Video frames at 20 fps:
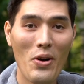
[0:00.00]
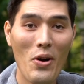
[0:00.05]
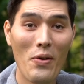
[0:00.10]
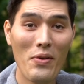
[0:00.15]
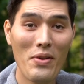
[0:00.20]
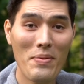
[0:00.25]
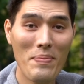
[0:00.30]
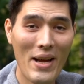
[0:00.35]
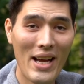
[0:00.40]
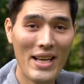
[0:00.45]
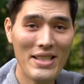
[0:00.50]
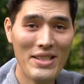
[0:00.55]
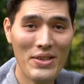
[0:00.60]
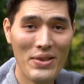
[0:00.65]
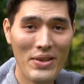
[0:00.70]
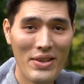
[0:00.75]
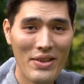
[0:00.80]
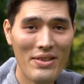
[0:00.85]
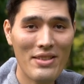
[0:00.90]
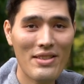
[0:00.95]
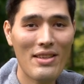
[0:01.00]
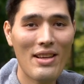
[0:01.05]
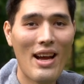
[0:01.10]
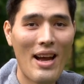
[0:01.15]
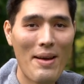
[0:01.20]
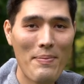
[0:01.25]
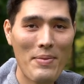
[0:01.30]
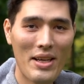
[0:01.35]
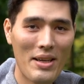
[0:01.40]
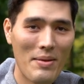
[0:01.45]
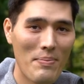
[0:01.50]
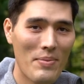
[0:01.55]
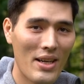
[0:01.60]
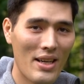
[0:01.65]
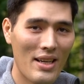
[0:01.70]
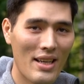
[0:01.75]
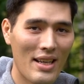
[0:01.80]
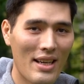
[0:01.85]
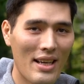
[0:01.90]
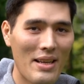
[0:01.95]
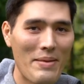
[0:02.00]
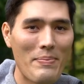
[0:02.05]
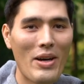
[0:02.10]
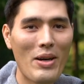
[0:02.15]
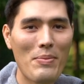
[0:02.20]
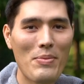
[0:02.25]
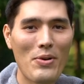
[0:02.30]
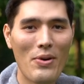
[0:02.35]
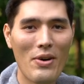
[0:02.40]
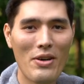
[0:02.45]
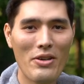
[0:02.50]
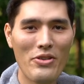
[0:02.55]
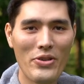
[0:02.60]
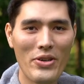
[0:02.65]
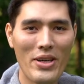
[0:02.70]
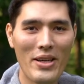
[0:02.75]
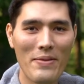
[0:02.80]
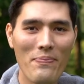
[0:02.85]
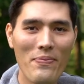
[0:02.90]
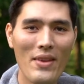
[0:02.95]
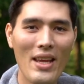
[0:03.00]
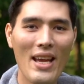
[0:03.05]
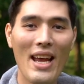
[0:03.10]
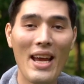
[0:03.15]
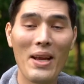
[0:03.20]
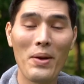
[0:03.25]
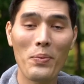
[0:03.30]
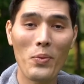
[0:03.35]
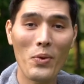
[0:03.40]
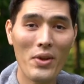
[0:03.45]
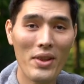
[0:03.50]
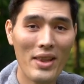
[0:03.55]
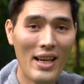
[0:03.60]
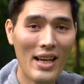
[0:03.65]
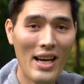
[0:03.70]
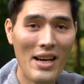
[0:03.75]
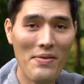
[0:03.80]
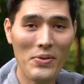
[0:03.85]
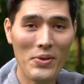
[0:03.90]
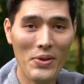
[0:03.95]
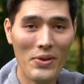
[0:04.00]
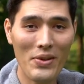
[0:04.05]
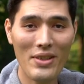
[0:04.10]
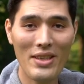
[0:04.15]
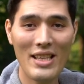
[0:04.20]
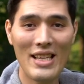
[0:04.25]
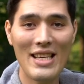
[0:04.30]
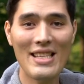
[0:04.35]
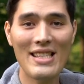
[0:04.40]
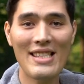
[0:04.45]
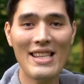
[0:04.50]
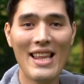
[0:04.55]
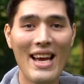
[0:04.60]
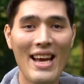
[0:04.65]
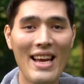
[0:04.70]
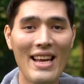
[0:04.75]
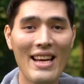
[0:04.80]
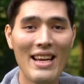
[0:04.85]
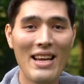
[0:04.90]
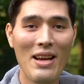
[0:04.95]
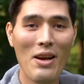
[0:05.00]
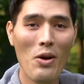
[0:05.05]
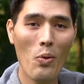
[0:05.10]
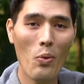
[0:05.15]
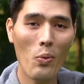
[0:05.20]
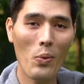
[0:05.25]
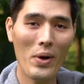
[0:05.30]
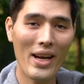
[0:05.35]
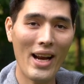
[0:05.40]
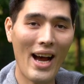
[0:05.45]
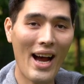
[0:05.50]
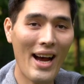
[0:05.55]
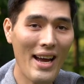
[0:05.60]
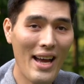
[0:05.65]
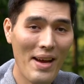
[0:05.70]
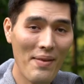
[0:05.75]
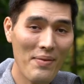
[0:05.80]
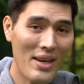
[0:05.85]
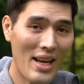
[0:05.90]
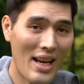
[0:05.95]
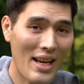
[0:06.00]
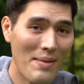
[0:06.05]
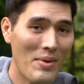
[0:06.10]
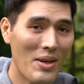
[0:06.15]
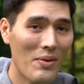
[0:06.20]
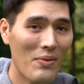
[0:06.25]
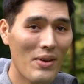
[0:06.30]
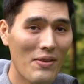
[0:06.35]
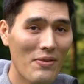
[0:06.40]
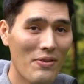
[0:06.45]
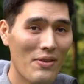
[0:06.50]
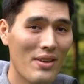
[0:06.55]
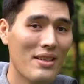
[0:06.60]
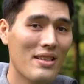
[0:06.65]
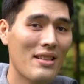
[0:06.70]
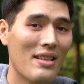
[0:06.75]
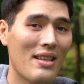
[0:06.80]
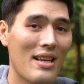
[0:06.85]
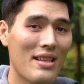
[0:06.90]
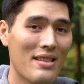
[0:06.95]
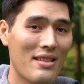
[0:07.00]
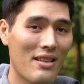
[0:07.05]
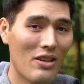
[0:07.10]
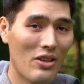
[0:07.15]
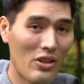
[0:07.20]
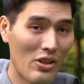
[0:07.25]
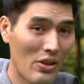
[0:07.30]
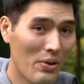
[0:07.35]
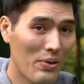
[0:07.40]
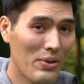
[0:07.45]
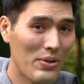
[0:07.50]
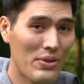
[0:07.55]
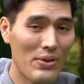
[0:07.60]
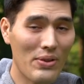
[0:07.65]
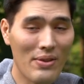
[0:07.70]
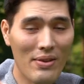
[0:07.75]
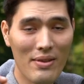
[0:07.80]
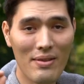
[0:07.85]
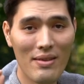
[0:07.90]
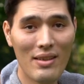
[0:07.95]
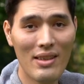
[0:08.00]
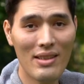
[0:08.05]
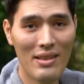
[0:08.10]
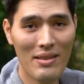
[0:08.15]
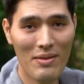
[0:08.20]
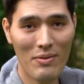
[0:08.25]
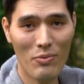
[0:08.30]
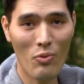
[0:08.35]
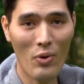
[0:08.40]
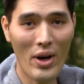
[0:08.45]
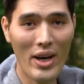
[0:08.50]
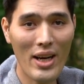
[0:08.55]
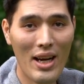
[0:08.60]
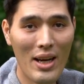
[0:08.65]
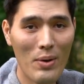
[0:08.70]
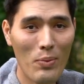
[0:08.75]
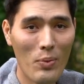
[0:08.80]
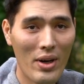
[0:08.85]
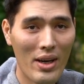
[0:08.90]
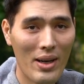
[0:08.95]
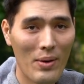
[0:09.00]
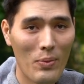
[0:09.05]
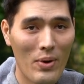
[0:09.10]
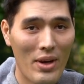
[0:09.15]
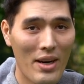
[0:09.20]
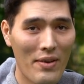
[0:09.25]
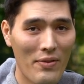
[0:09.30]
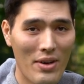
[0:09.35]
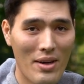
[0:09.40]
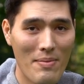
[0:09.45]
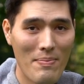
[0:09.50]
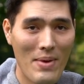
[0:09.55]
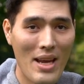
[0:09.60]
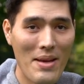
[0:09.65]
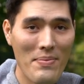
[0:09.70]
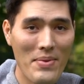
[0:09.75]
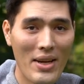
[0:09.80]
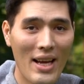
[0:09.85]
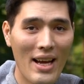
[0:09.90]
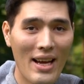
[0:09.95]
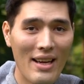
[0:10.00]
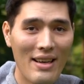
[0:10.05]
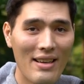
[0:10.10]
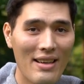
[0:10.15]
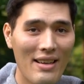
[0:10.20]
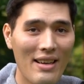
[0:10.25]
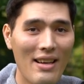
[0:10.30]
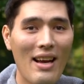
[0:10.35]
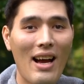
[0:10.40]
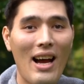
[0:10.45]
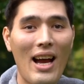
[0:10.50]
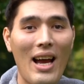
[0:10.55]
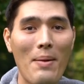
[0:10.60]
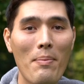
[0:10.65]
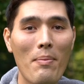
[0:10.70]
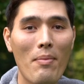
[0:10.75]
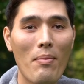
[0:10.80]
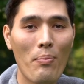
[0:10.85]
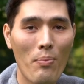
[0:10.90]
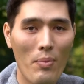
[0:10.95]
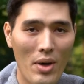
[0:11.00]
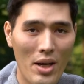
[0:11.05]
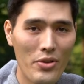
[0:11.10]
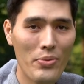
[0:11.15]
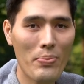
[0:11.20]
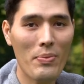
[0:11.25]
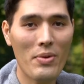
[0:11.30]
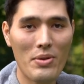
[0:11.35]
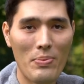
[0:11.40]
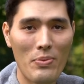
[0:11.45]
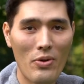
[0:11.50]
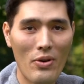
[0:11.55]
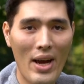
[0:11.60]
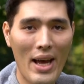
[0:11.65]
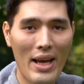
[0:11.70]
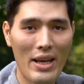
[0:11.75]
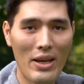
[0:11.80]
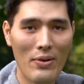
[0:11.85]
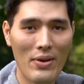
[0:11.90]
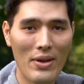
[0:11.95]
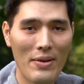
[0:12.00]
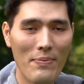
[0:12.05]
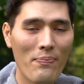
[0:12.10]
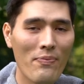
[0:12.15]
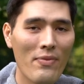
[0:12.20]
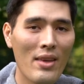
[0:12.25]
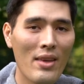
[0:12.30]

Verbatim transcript: Over the past two years, I've been competing in barebow archery, and one thing I've learned is that when I have an aiming reference that's close or right on whatever I'm aiming at, I am much, much more accurate.